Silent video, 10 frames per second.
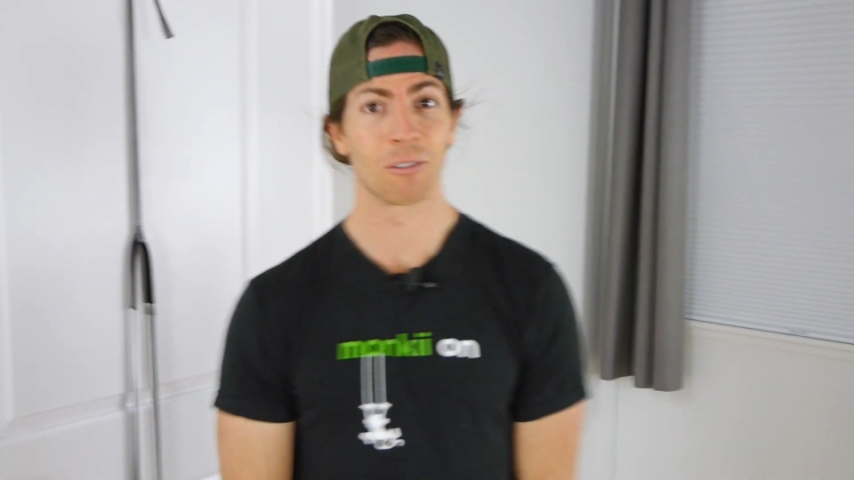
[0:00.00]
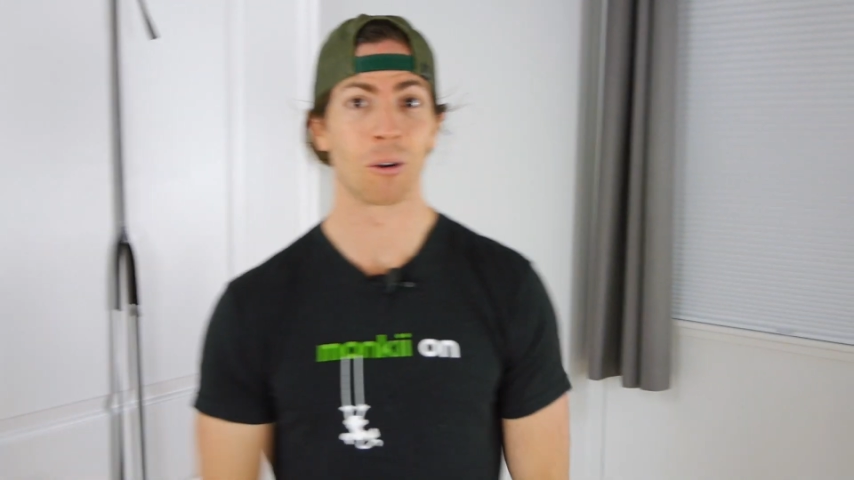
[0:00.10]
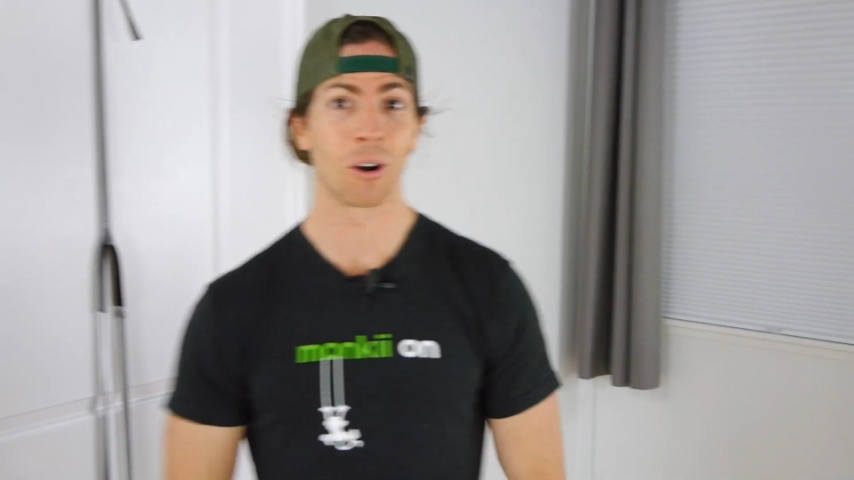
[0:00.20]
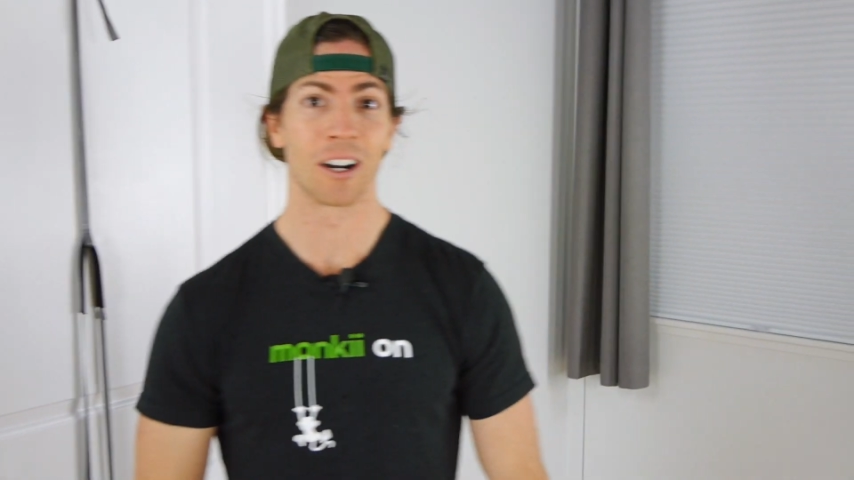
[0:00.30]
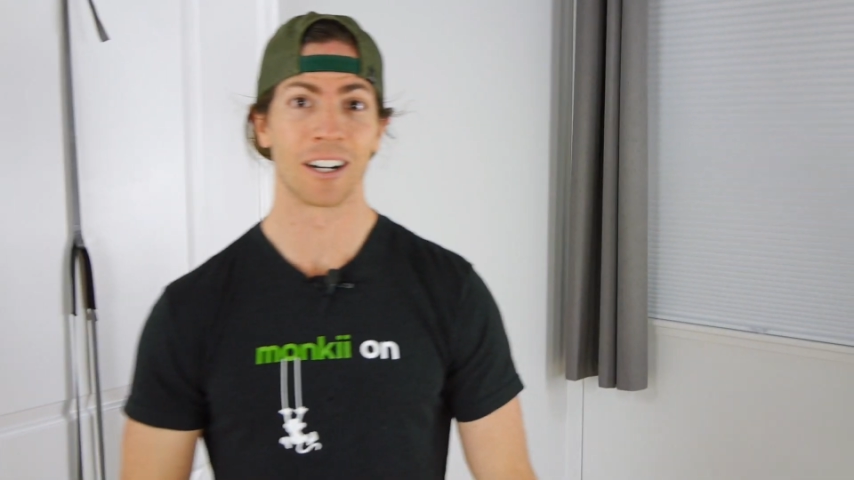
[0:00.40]
the
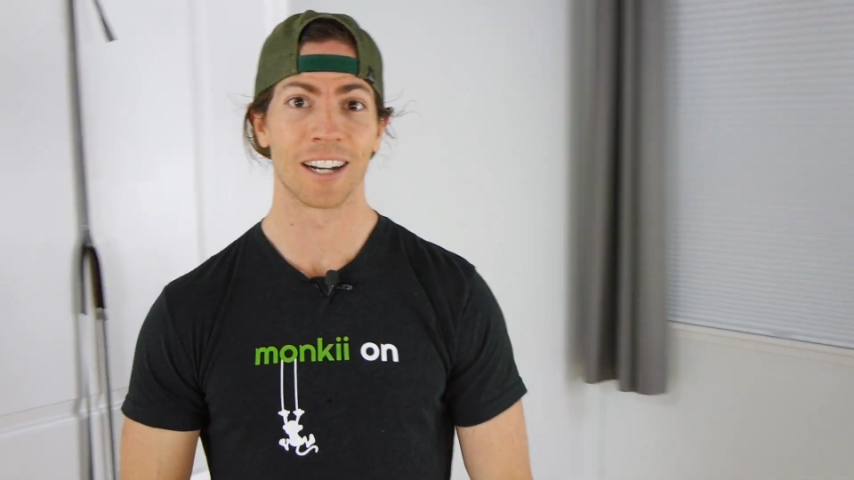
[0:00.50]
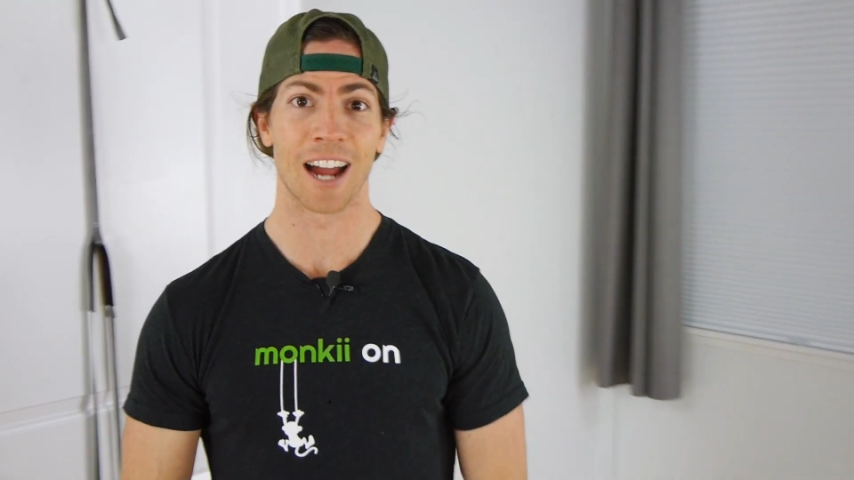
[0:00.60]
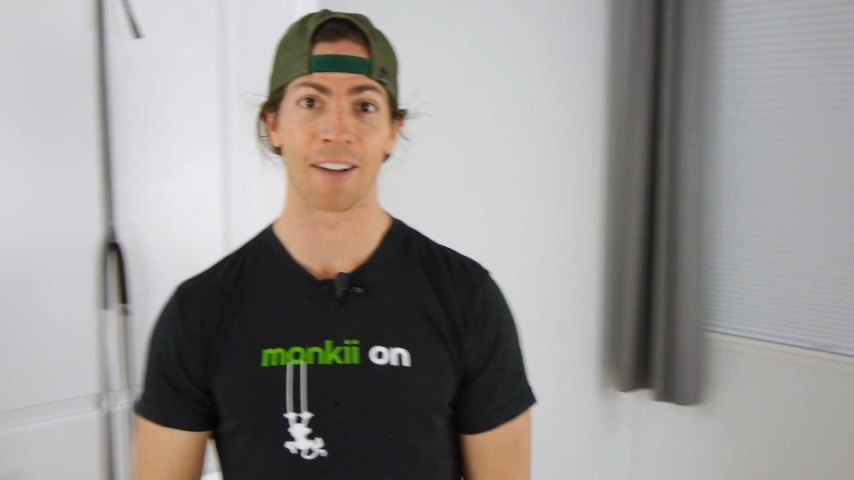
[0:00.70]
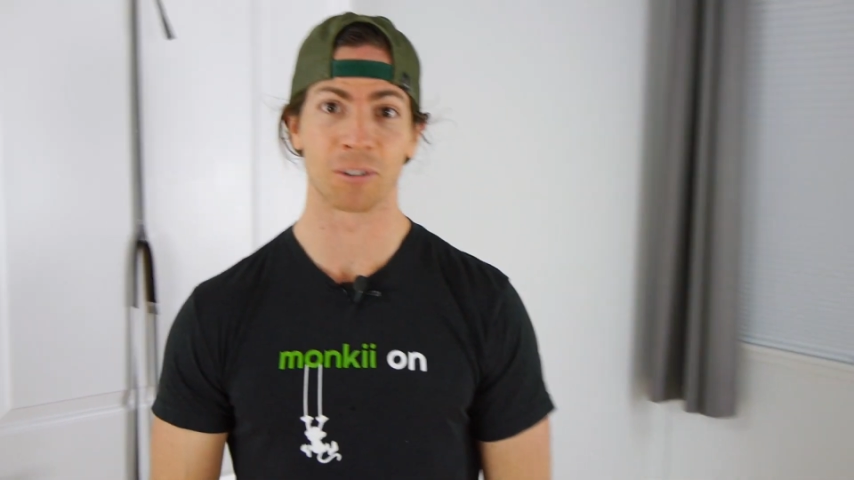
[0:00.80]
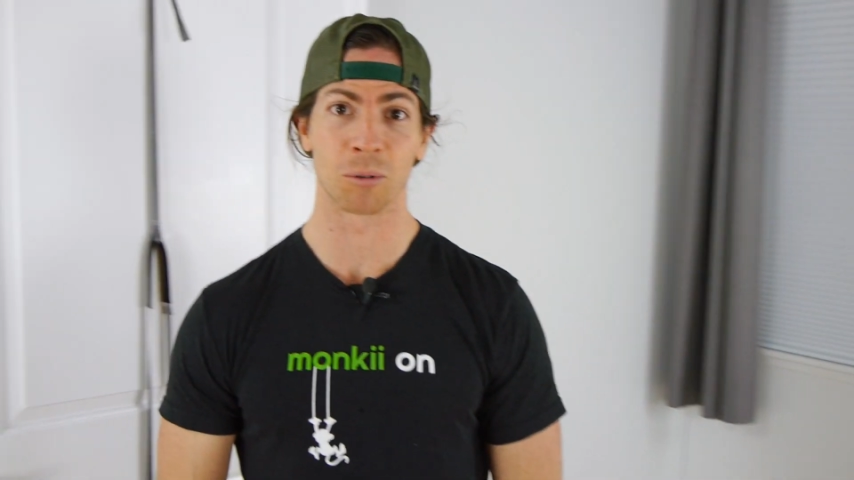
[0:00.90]
floor
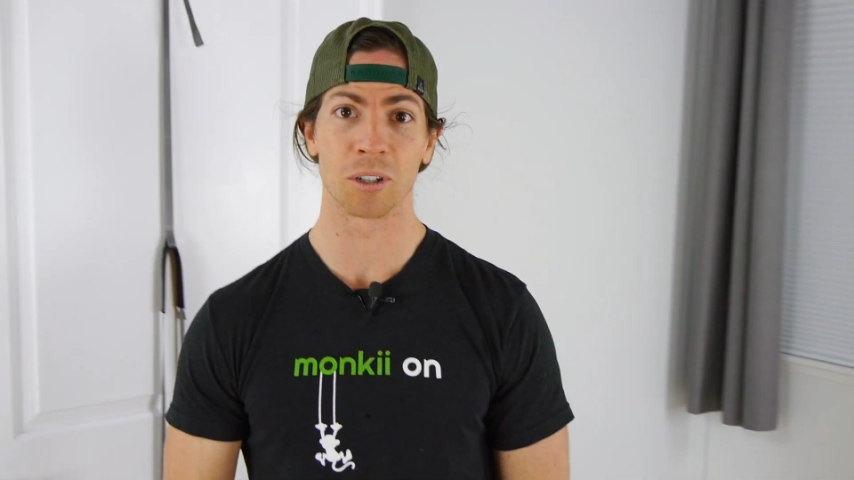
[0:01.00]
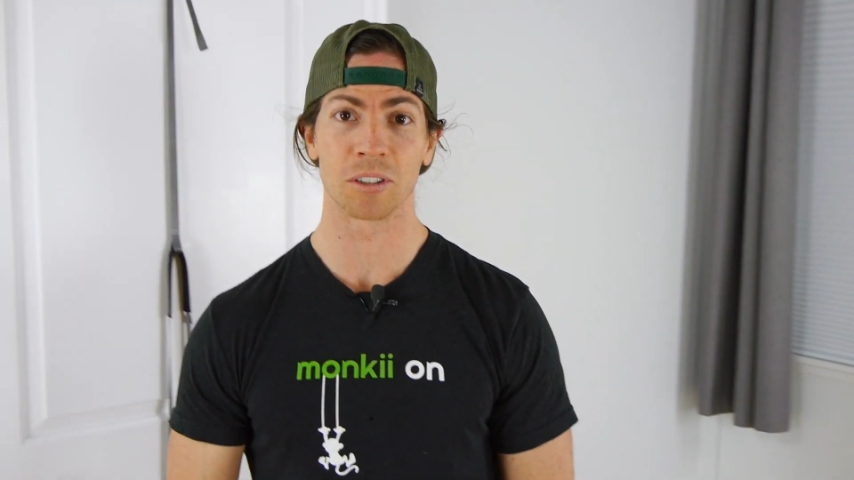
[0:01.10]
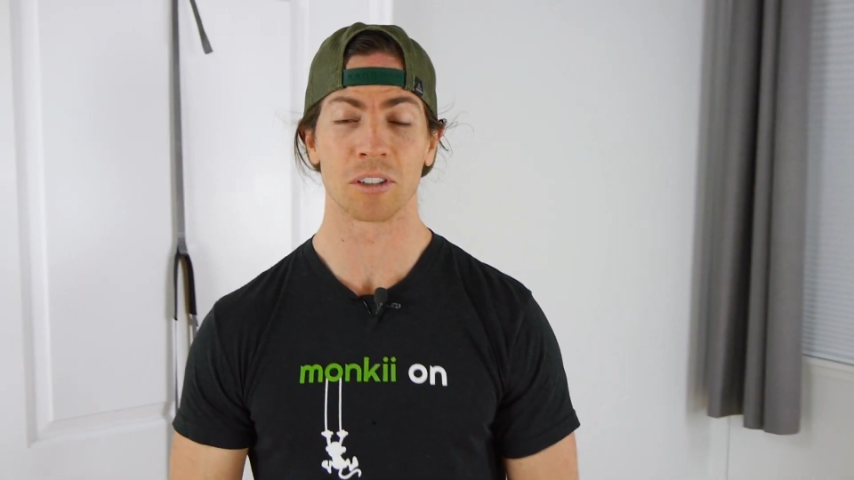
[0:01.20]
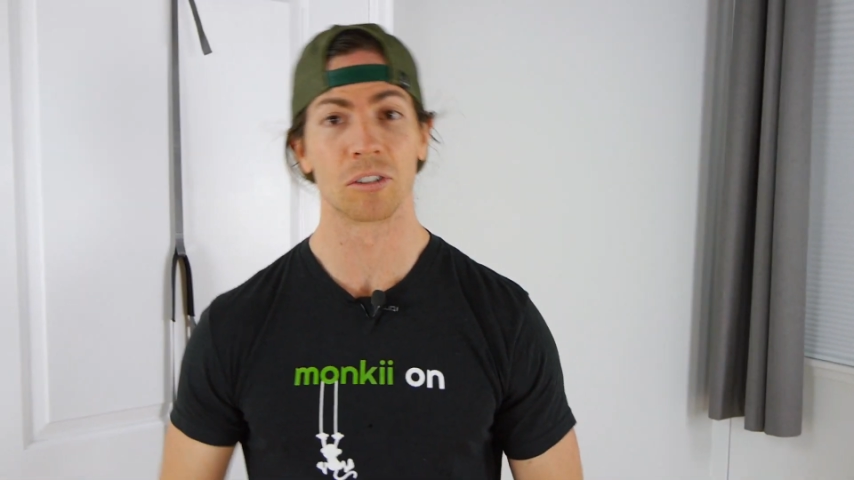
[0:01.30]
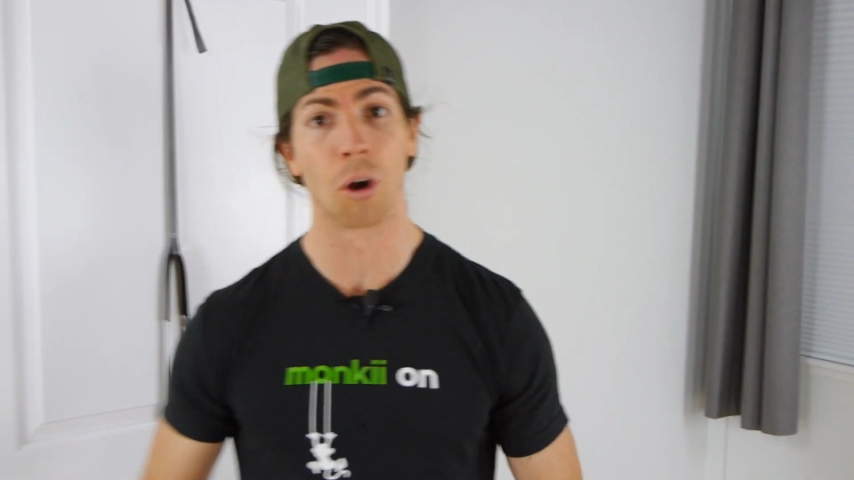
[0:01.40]
afterwards.